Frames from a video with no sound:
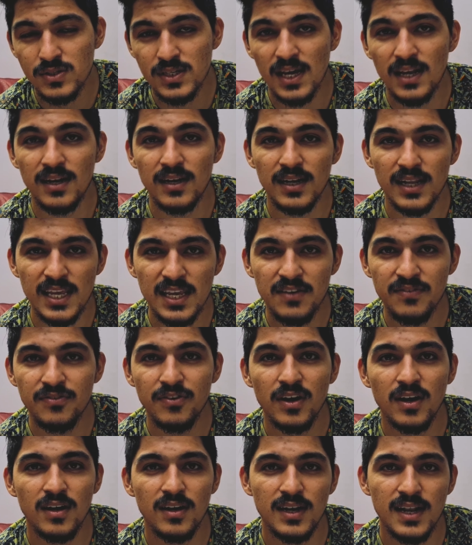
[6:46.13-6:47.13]
I'll leave
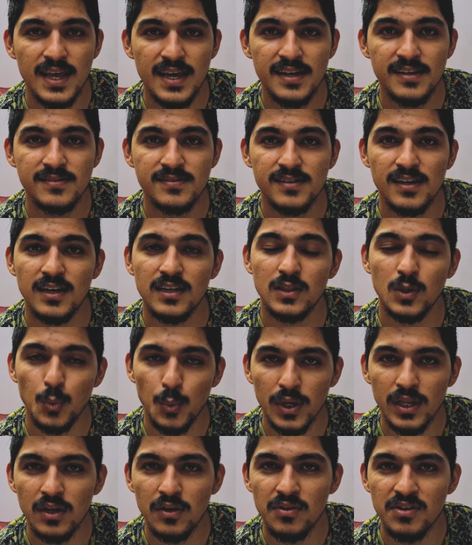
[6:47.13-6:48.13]
links in the
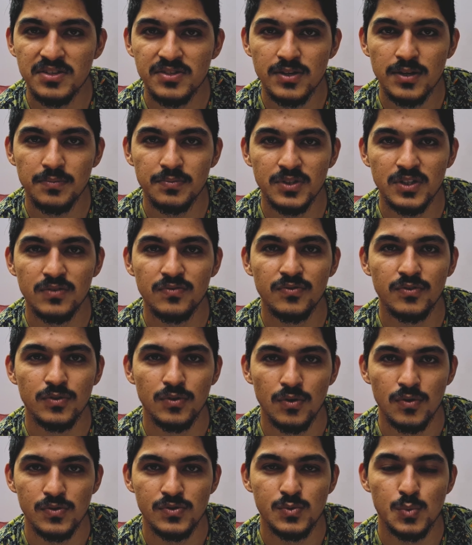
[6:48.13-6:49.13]
video description for
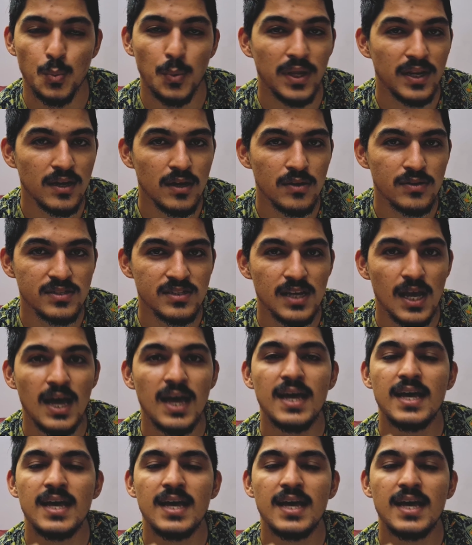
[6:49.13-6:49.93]
those videos.